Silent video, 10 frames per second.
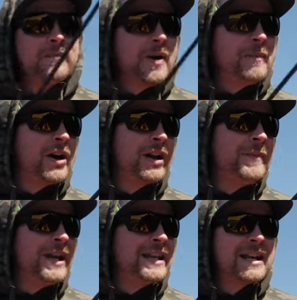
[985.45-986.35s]
I'm not gonna
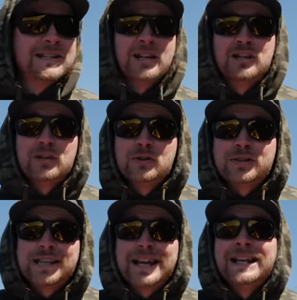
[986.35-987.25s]
make that as an excuse
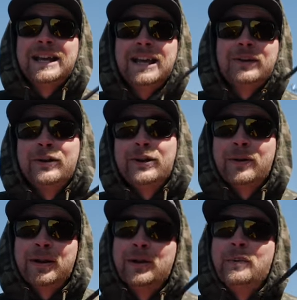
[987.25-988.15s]
because I need to get good at
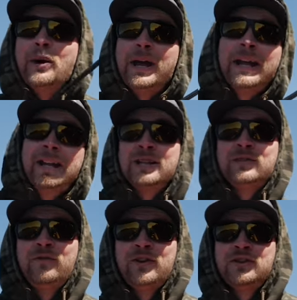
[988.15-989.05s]
running the boat and
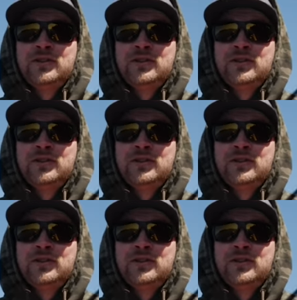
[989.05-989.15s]
catching fish.